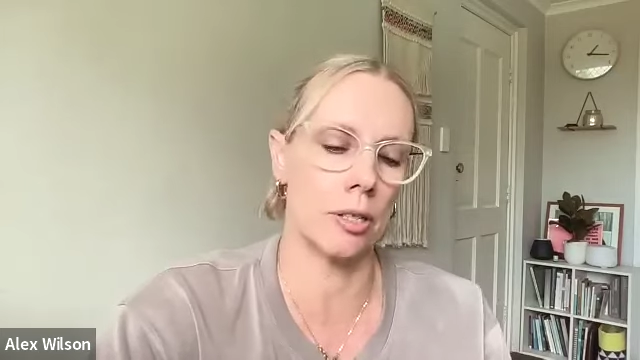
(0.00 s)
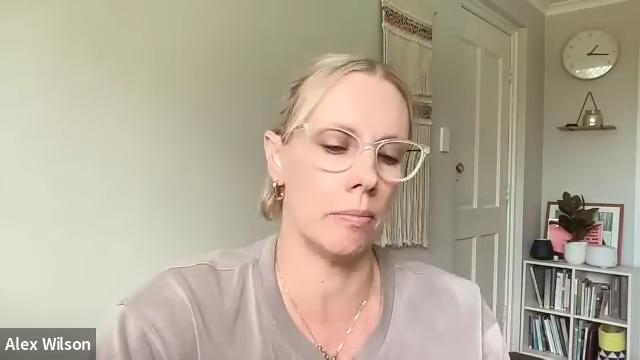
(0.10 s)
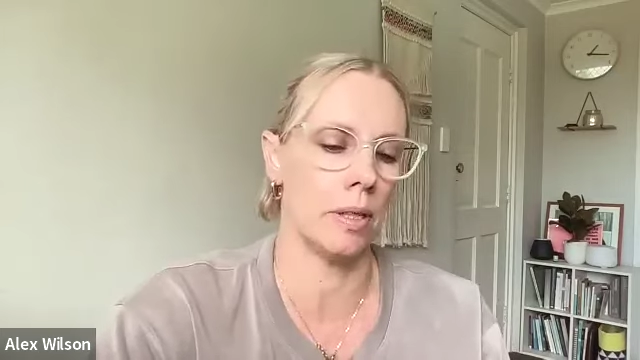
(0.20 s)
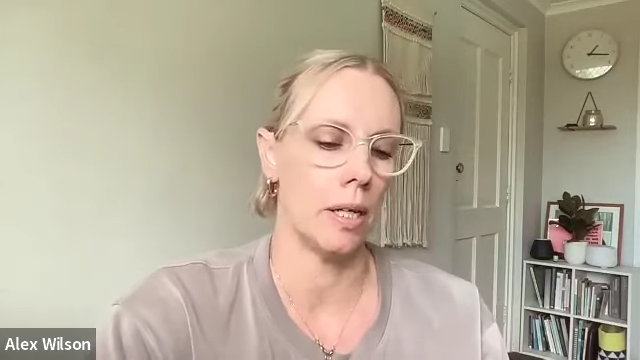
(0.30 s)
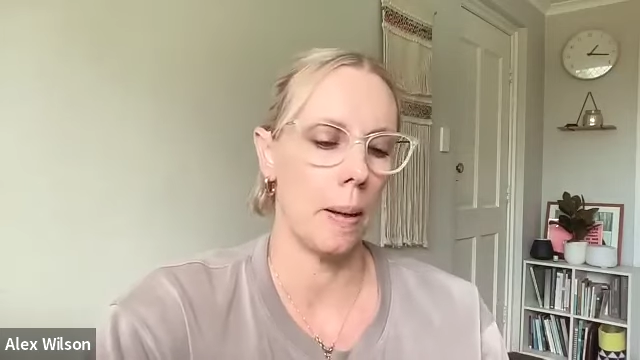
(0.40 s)

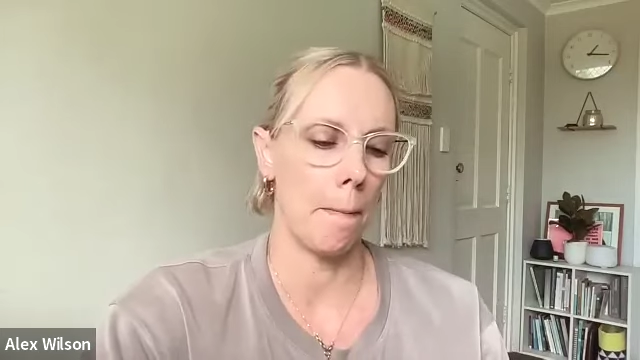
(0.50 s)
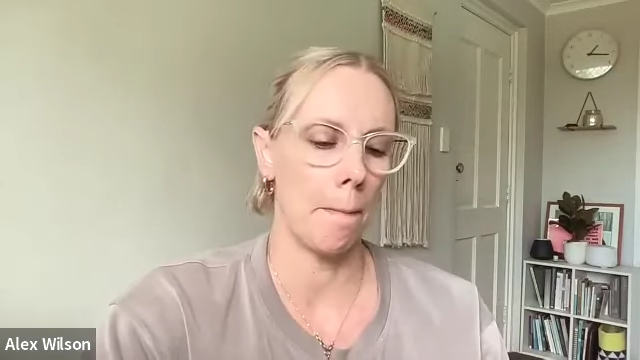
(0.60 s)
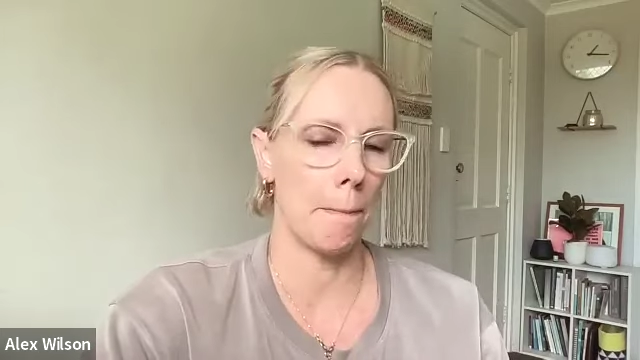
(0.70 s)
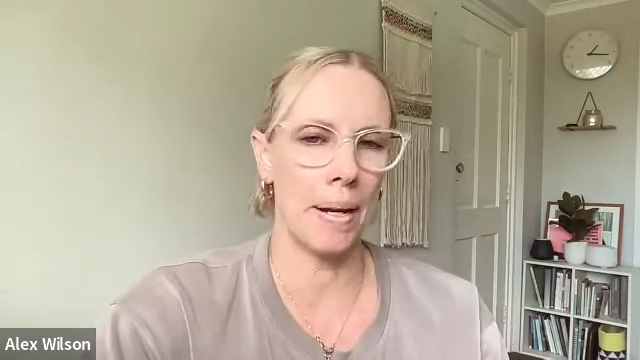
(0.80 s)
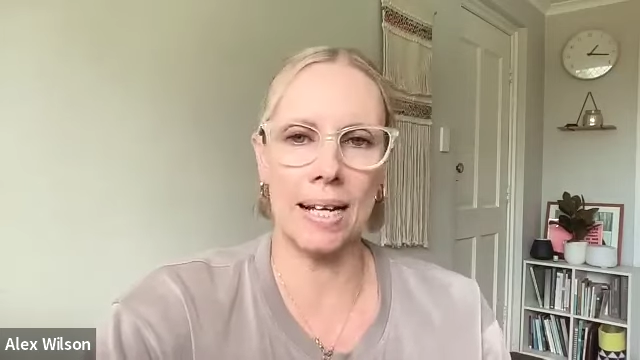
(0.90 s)
them,
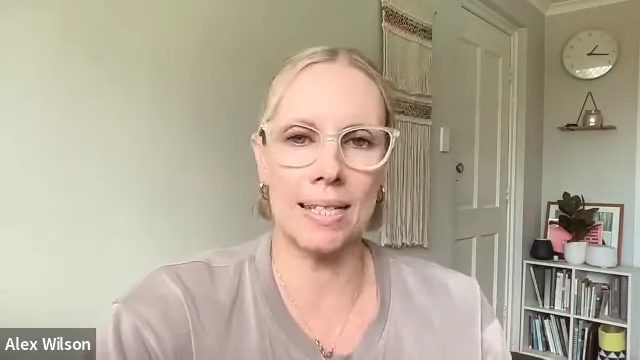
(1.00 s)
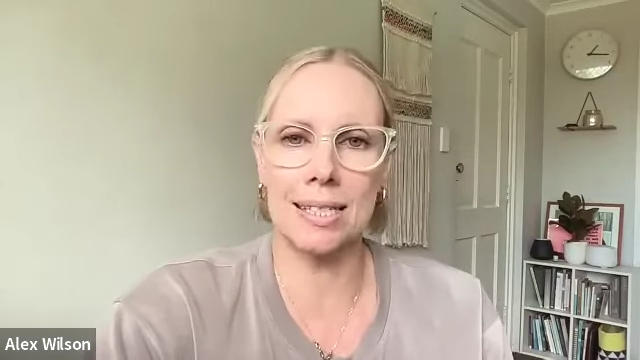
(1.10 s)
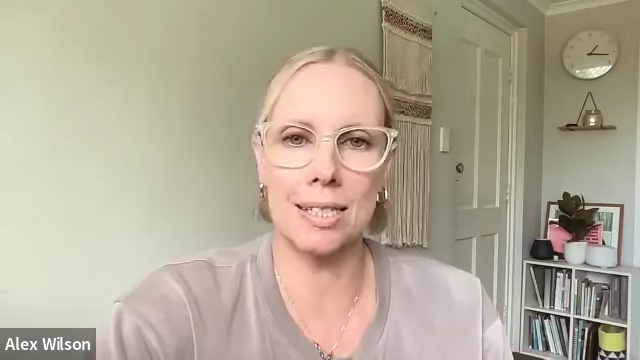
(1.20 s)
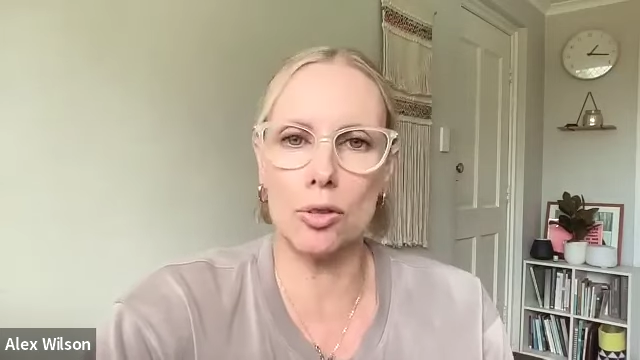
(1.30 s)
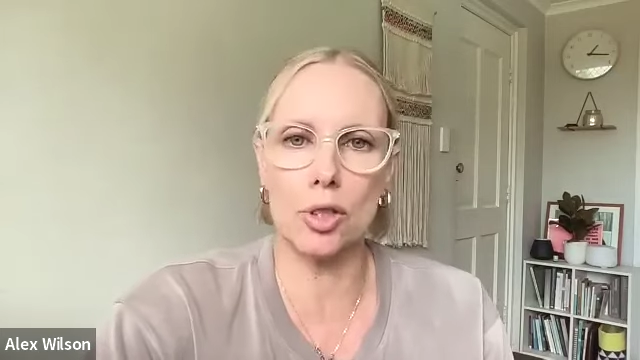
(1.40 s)
but I
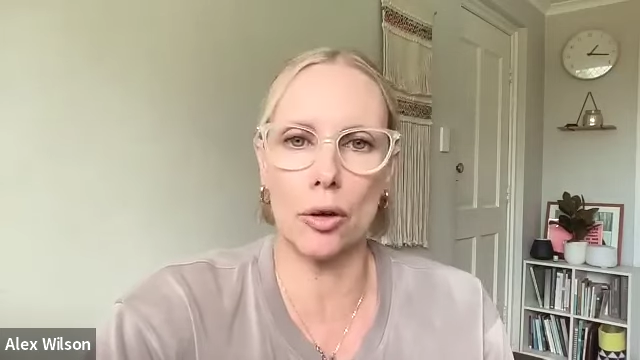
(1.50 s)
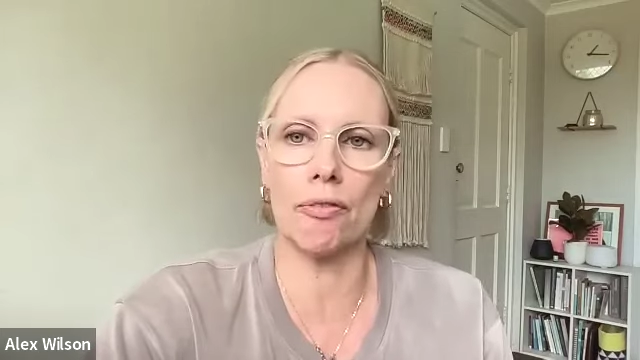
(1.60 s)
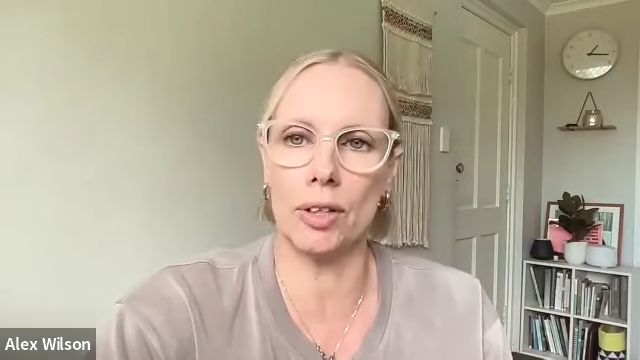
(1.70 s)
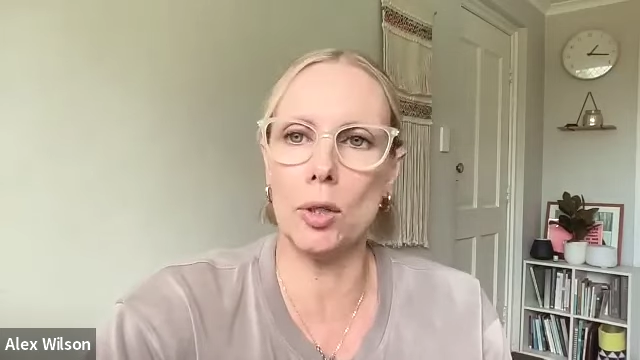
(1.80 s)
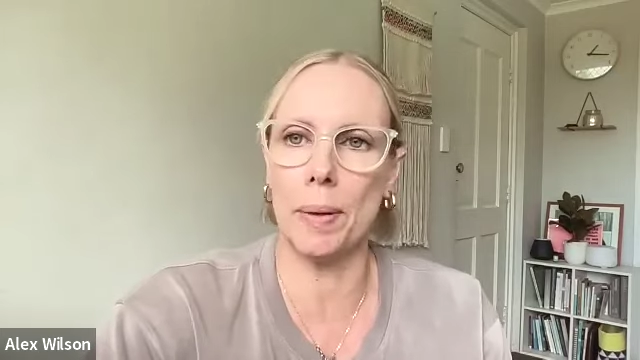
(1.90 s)
still
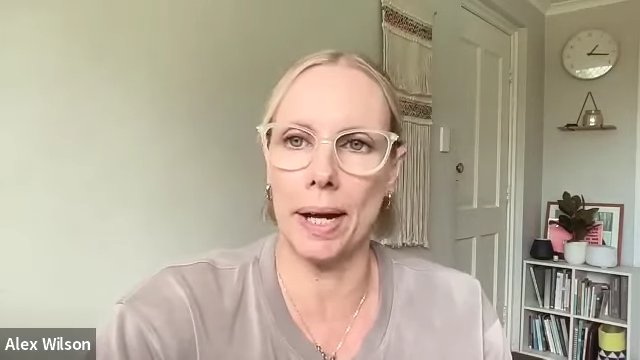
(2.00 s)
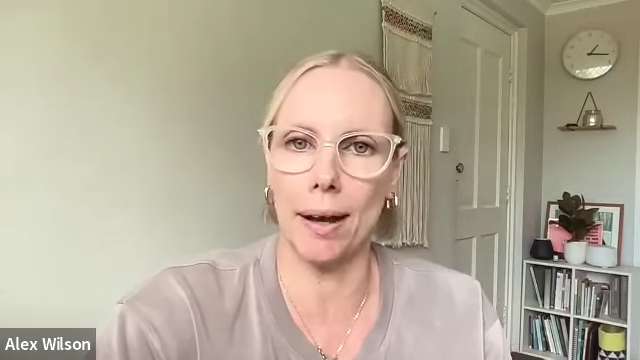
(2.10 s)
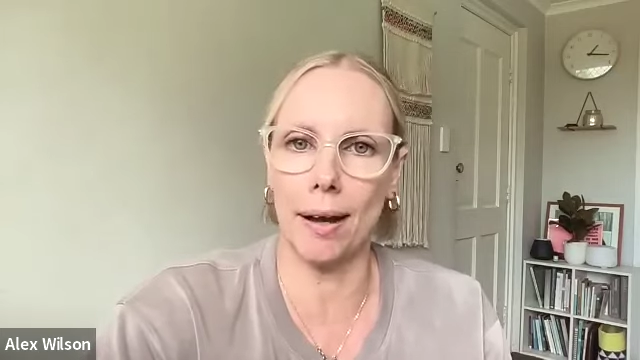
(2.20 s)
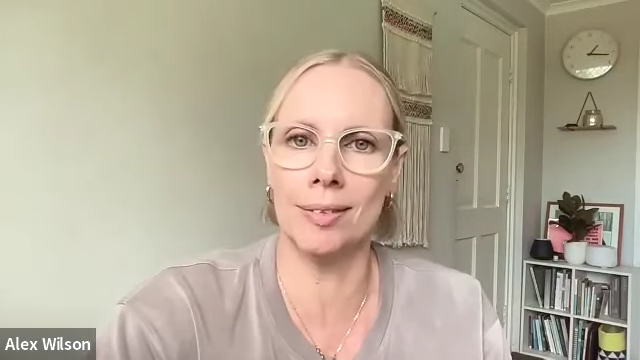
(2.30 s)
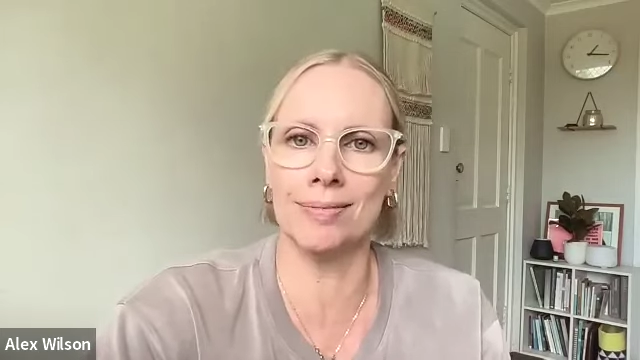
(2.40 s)
don't feel
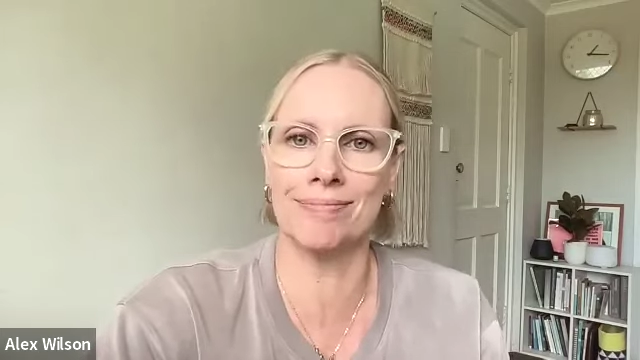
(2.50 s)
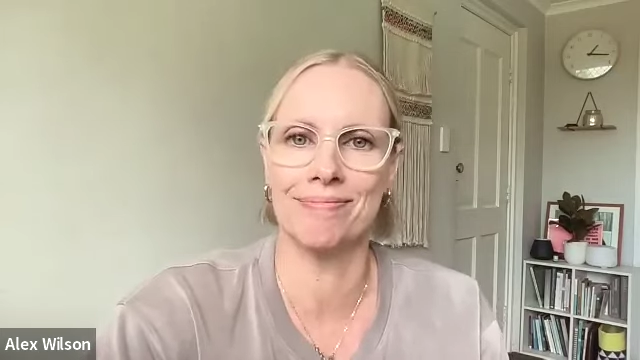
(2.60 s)
better,